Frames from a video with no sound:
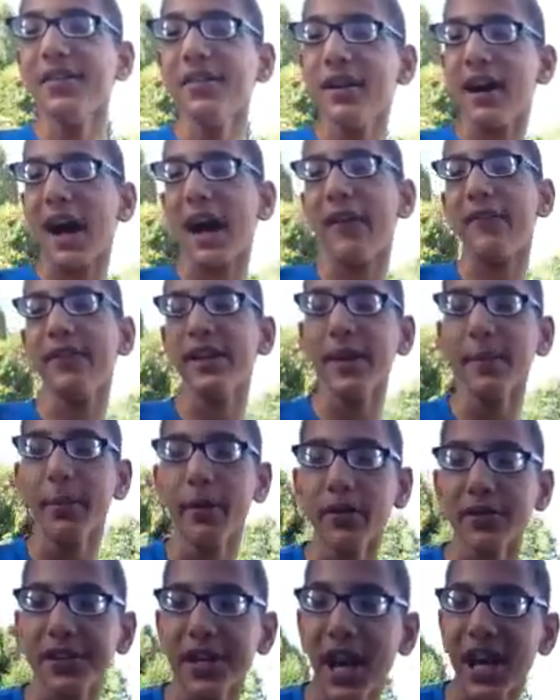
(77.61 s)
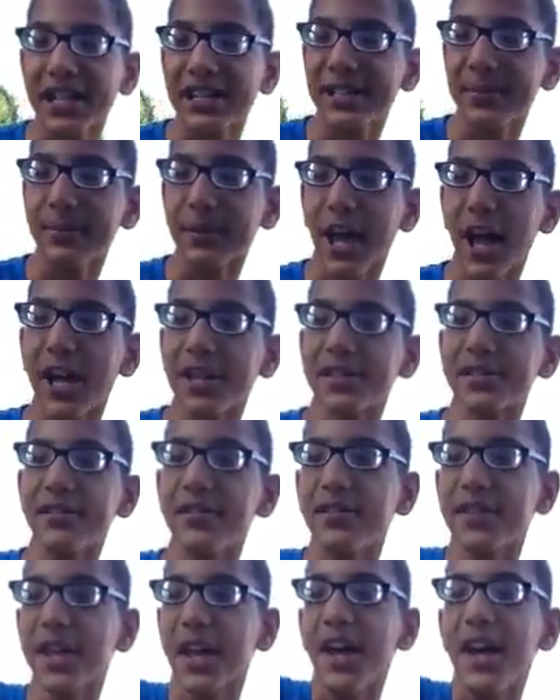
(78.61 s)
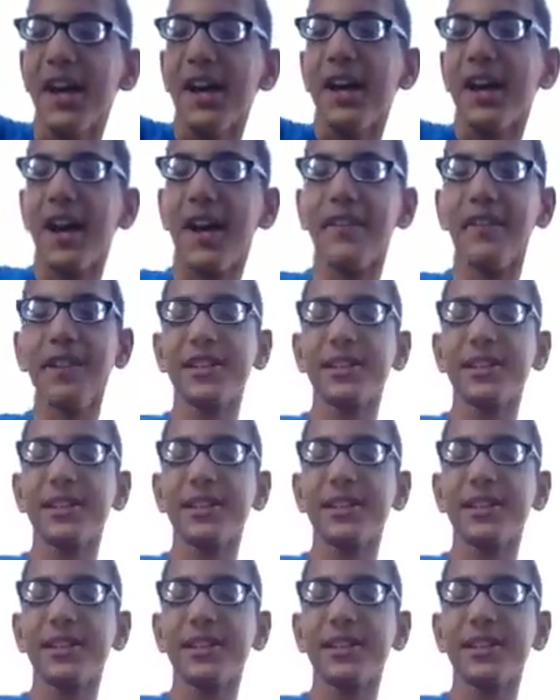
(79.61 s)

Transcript: don't have any bolt action blasters. And